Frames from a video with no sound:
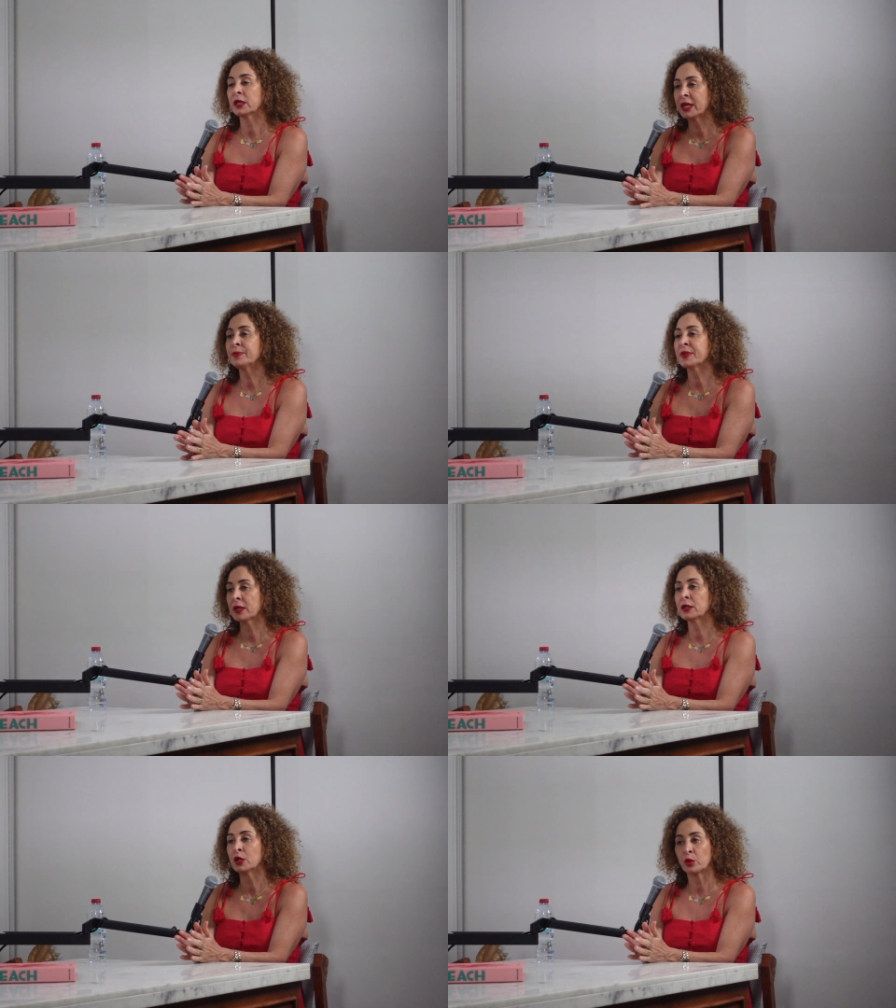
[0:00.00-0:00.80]
Keep
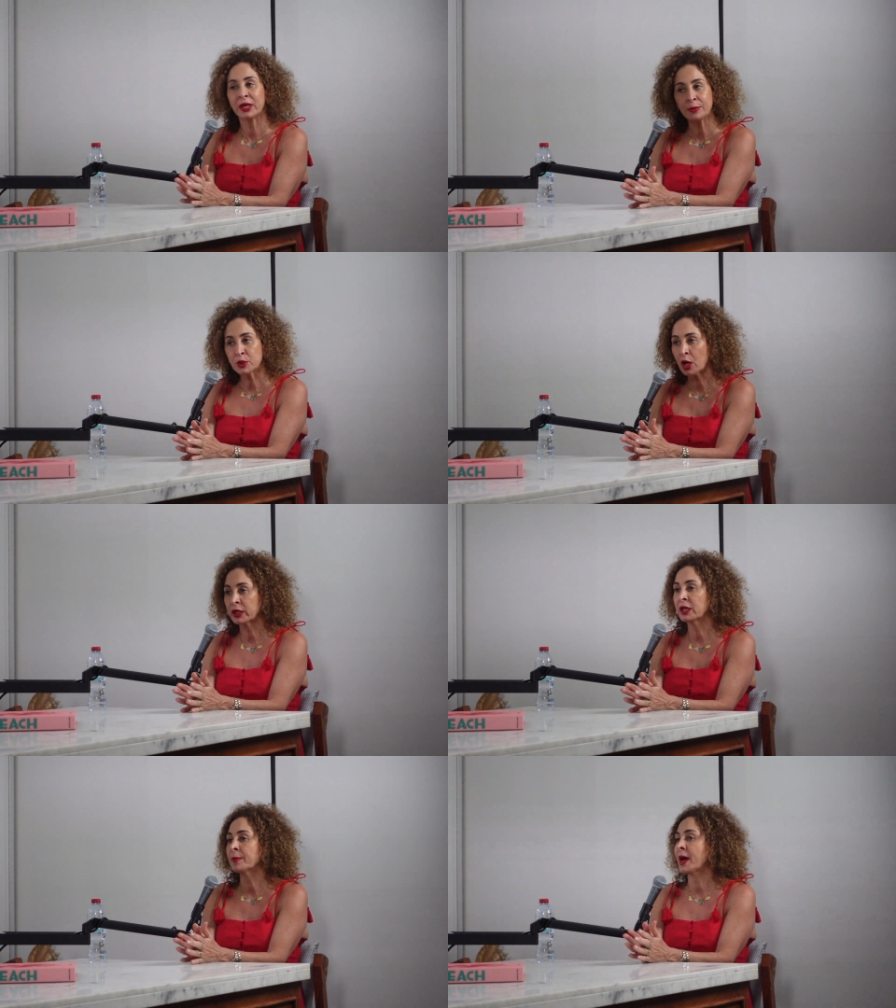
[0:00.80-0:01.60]
that, you know, keep
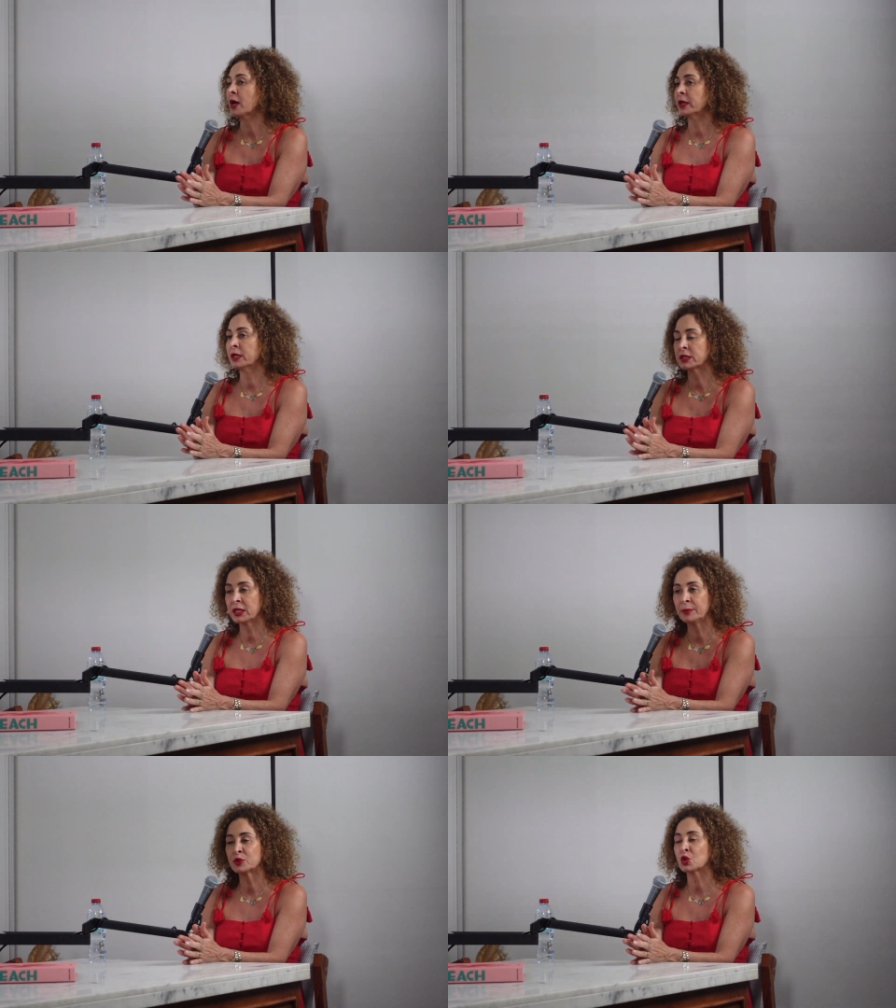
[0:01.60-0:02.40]
talking about it,
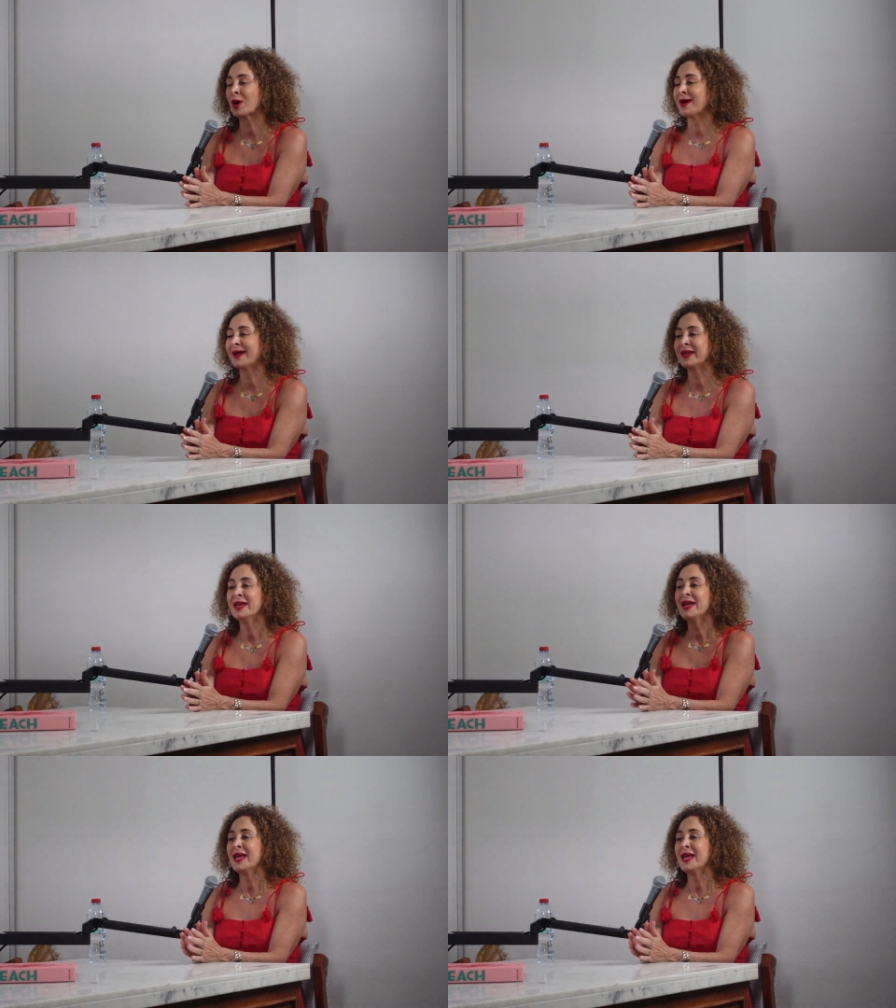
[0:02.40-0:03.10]
keep try